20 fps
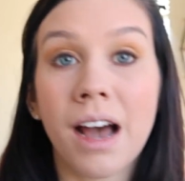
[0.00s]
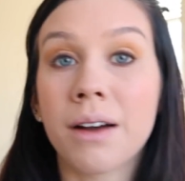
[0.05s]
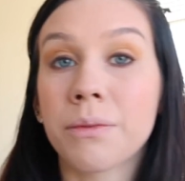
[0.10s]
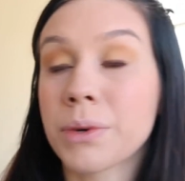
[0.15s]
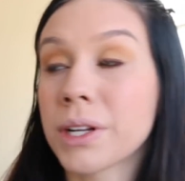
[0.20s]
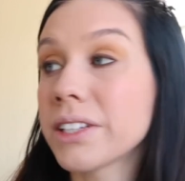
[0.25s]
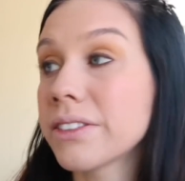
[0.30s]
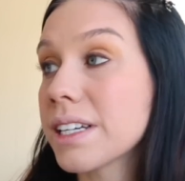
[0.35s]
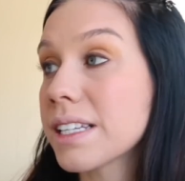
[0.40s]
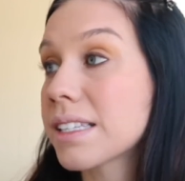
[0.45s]

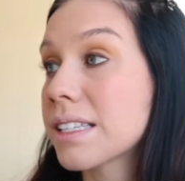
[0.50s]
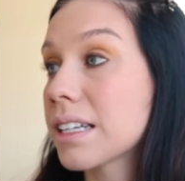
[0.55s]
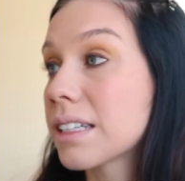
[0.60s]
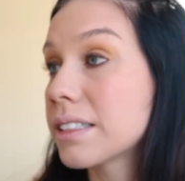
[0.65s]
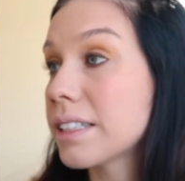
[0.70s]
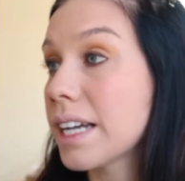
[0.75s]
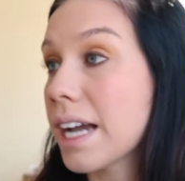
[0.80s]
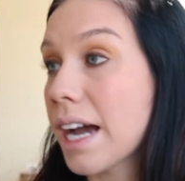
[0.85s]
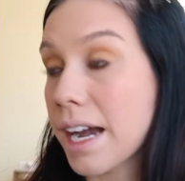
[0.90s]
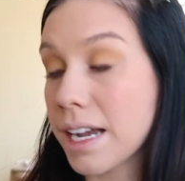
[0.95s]

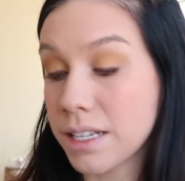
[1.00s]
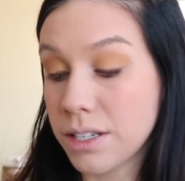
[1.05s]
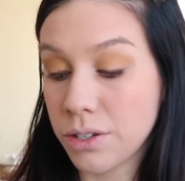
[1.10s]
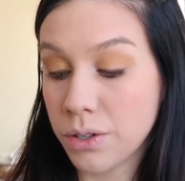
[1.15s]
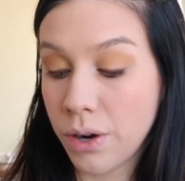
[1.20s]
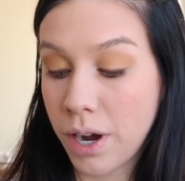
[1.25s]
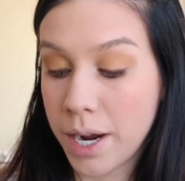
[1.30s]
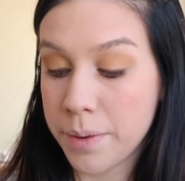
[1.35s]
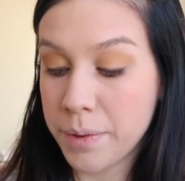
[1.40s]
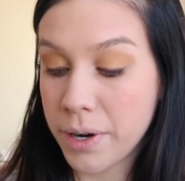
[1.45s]
Realistically, I
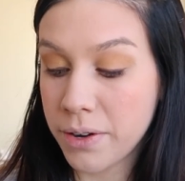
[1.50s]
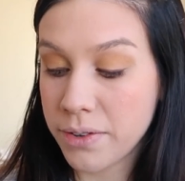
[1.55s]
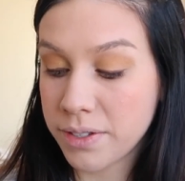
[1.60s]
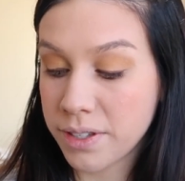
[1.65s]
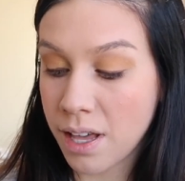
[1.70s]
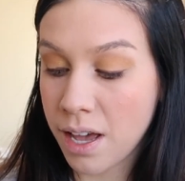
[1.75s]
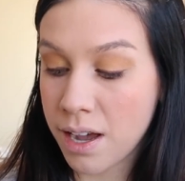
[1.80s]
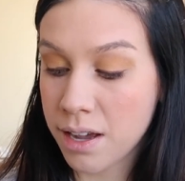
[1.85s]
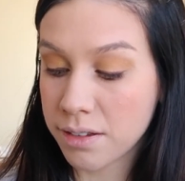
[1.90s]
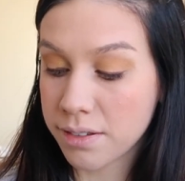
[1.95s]
do
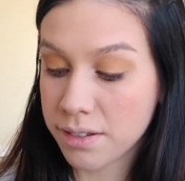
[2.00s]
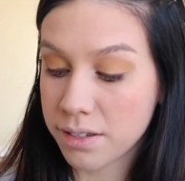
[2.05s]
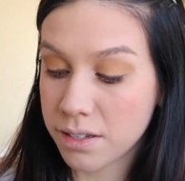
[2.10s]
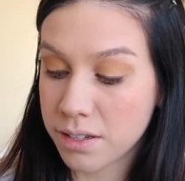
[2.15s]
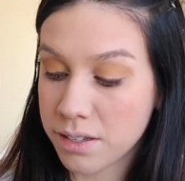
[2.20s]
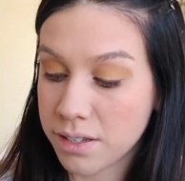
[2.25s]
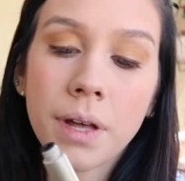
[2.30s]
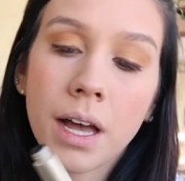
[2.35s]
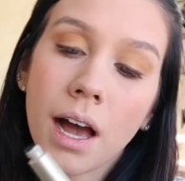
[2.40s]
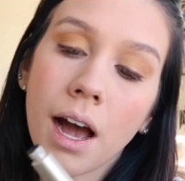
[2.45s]
eyebrows
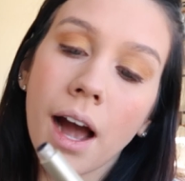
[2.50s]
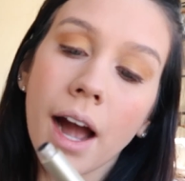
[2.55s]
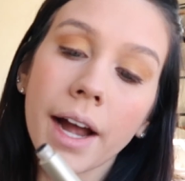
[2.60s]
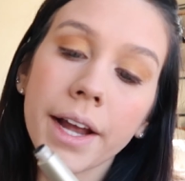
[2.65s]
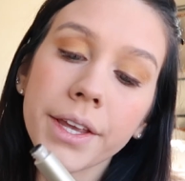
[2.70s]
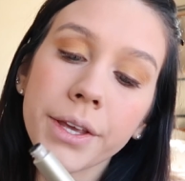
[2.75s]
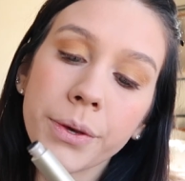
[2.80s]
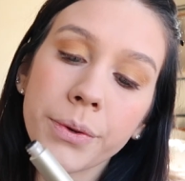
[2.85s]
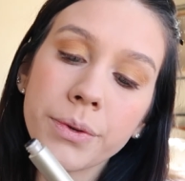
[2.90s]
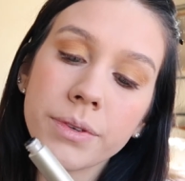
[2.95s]
last. I
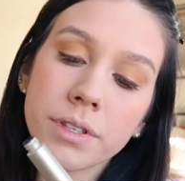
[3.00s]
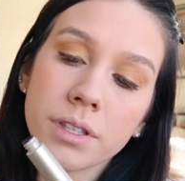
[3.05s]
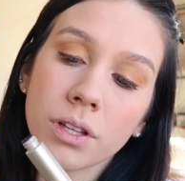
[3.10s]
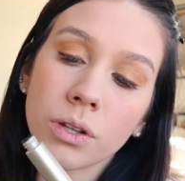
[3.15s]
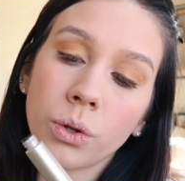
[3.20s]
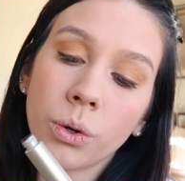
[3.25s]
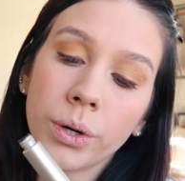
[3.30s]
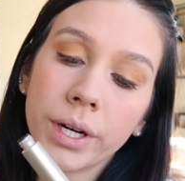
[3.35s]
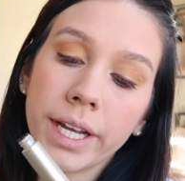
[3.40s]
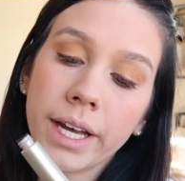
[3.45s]
use the
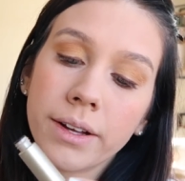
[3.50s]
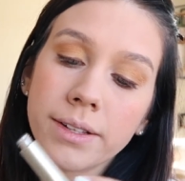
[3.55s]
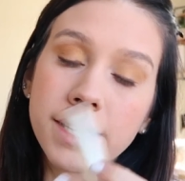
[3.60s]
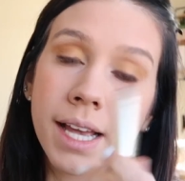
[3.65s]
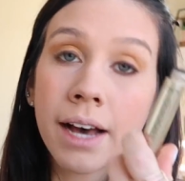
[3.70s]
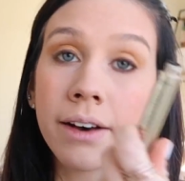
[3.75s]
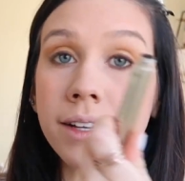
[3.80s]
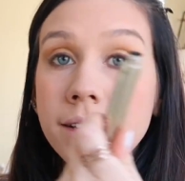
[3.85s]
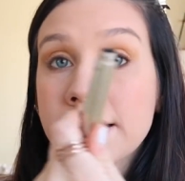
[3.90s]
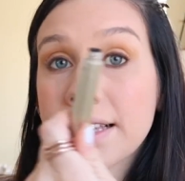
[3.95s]
L'Oreal
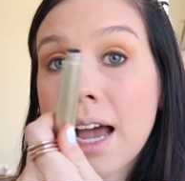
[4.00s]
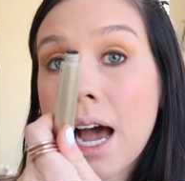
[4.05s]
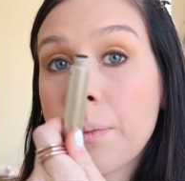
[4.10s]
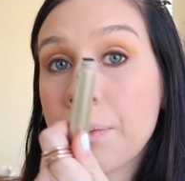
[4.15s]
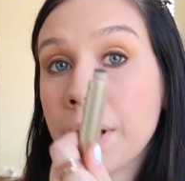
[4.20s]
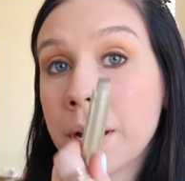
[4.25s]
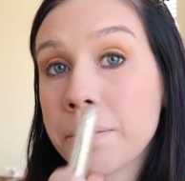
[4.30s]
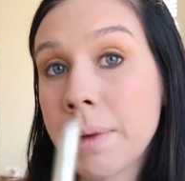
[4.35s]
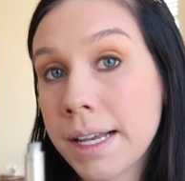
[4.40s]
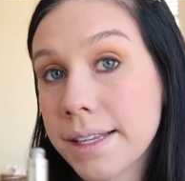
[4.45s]

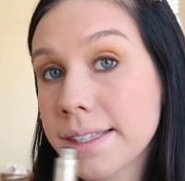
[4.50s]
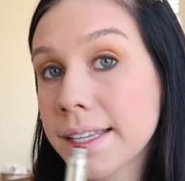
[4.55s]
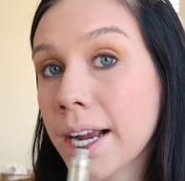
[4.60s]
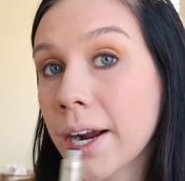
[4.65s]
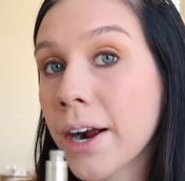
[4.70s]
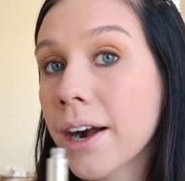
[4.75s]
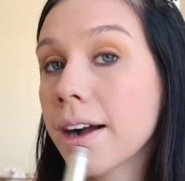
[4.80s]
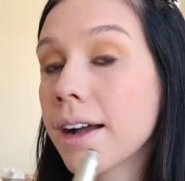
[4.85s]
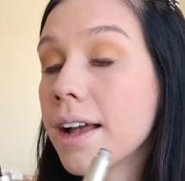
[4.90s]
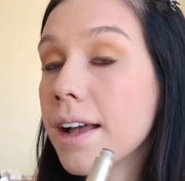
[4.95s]
Telescopic
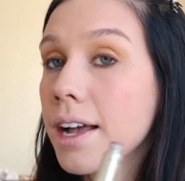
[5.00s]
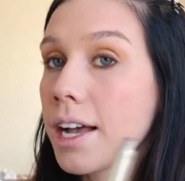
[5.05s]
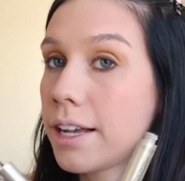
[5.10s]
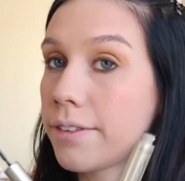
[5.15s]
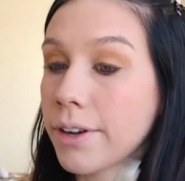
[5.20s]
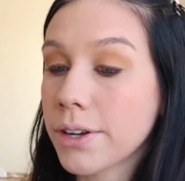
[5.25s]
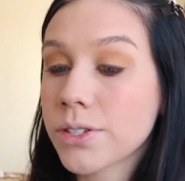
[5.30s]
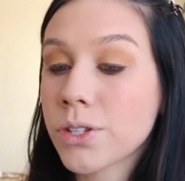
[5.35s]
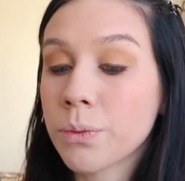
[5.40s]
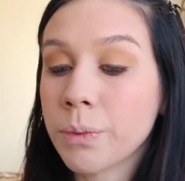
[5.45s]
Mascara.
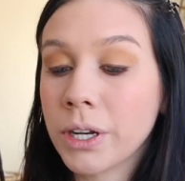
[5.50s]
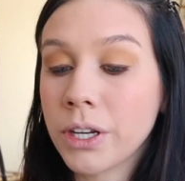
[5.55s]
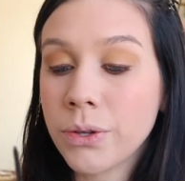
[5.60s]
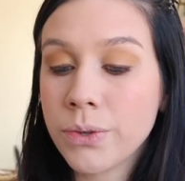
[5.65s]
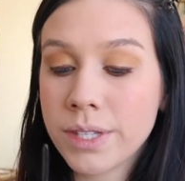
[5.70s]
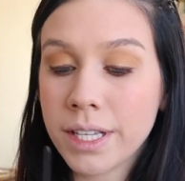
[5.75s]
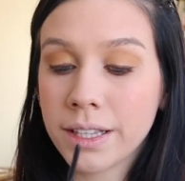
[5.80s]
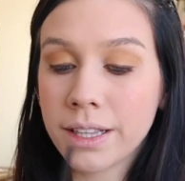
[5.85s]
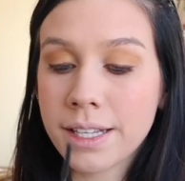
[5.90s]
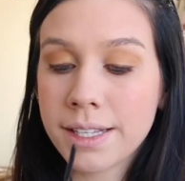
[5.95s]
I've also been
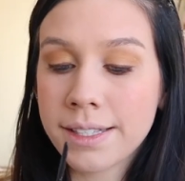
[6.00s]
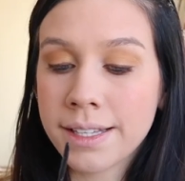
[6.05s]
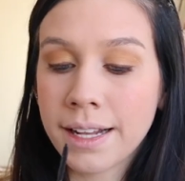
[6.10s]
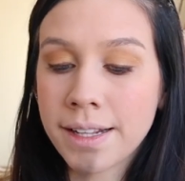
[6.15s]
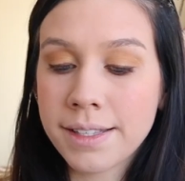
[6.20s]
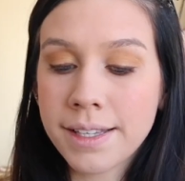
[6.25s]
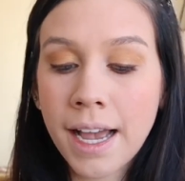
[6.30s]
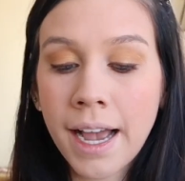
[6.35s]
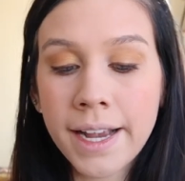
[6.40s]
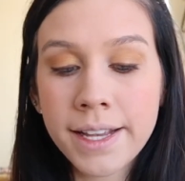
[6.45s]
using this
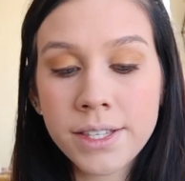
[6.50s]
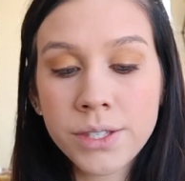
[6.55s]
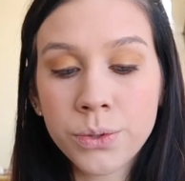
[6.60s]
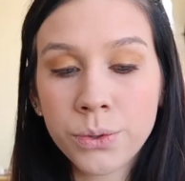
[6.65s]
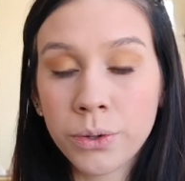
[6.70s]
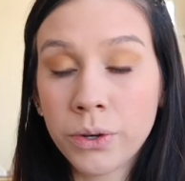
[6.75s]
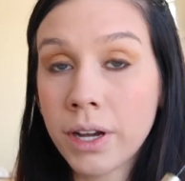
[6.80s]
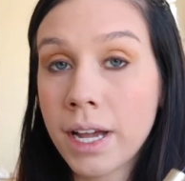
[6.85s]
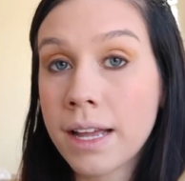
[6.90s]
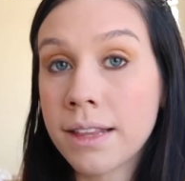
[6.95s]
since high
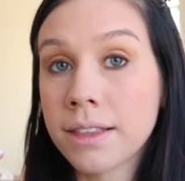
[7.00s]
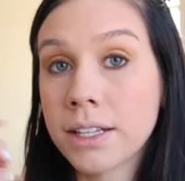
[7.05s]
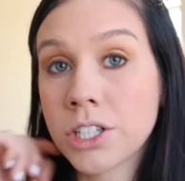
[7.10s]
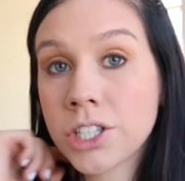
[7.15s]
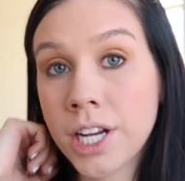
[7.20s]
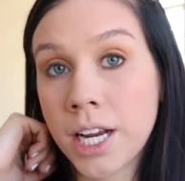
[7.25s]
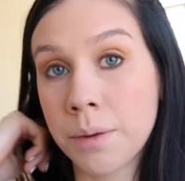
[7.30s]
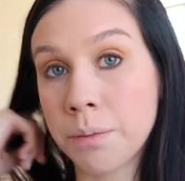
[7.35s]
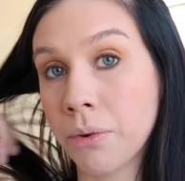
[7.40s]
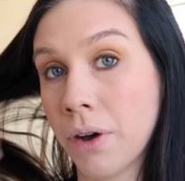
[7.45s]
school in the
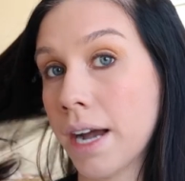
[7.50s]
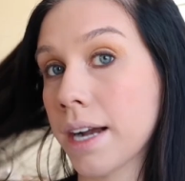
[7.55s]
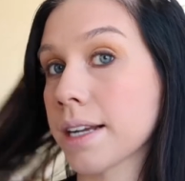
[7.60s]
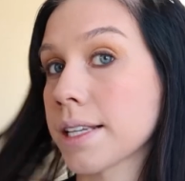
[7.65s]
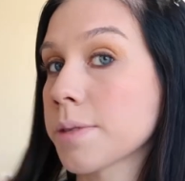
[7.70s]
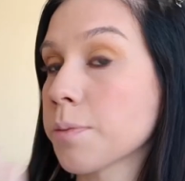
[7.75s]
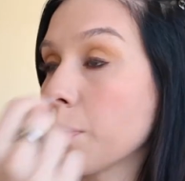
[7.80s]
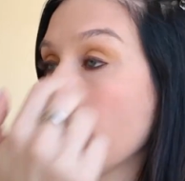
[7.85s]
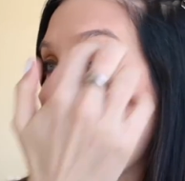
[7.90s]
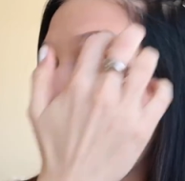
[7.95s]
shade Black
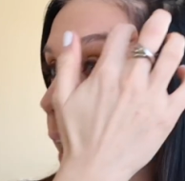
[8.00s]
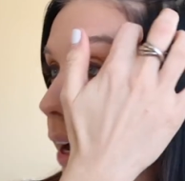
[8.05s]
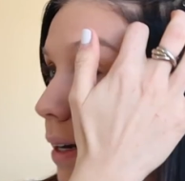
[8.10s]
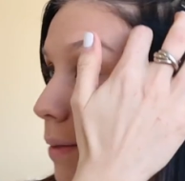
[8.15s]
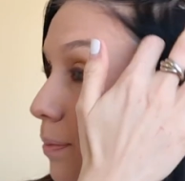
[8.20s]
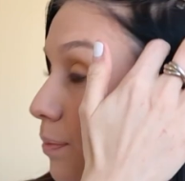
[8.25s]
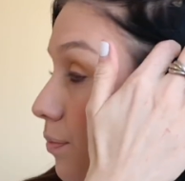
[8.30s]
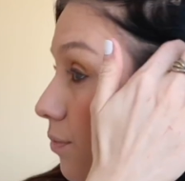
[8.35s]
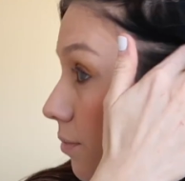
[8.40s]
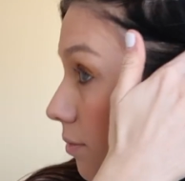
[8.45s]
is Black.
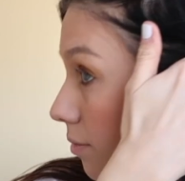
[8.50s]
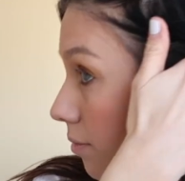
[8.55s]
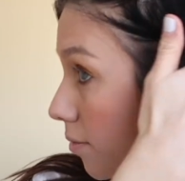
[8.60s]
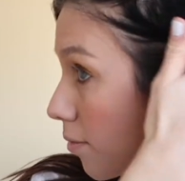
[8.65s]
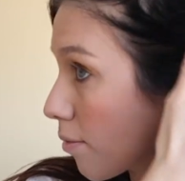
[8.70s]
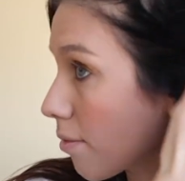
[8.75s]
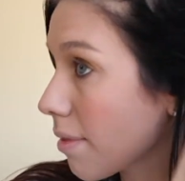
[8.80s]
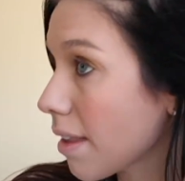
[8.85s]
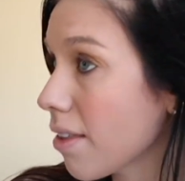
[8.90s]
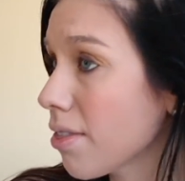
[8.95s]

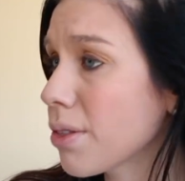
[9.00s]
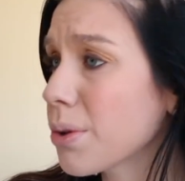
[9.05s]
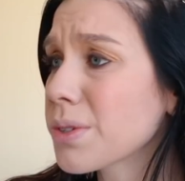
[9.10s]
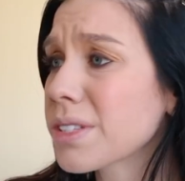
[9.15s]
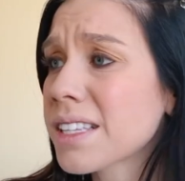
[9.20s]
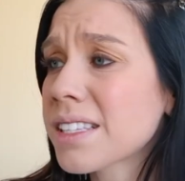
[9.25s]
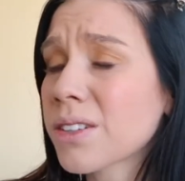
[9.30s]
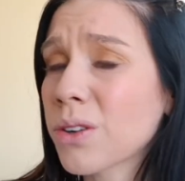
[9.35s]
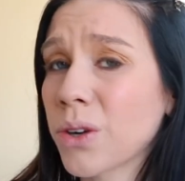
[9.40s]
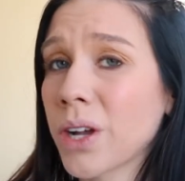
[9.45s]
There's
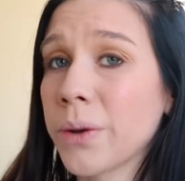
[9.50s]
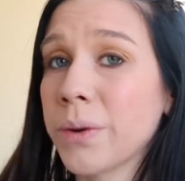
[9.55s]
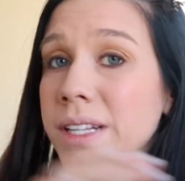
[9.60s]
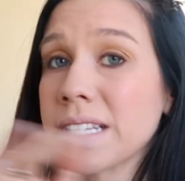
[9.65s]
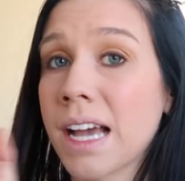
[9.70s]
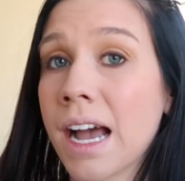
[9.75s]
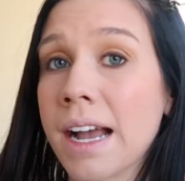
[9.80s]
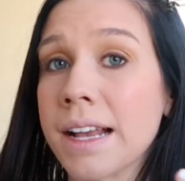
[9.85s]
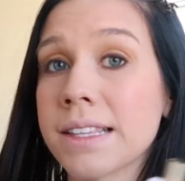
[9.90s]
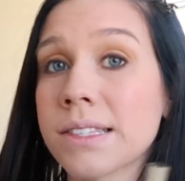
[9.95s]
this girl I
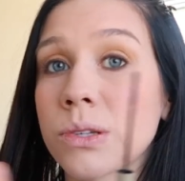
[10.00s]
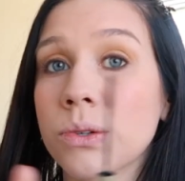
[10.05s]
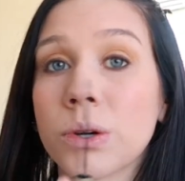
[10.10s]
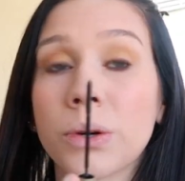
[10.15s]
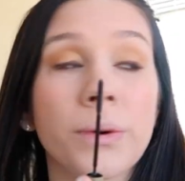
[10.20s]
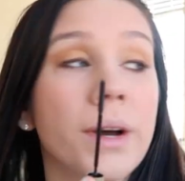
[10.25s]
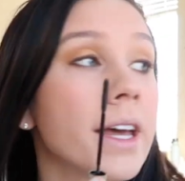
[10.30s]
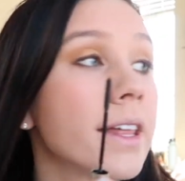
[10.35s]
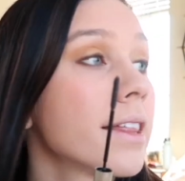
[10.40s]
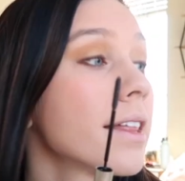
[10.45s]
went to high
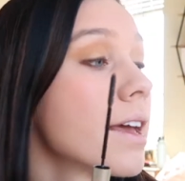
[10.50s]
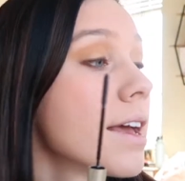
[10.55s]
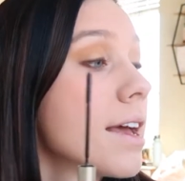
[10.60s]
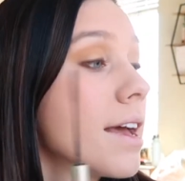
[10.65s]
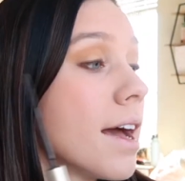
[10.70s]
school with.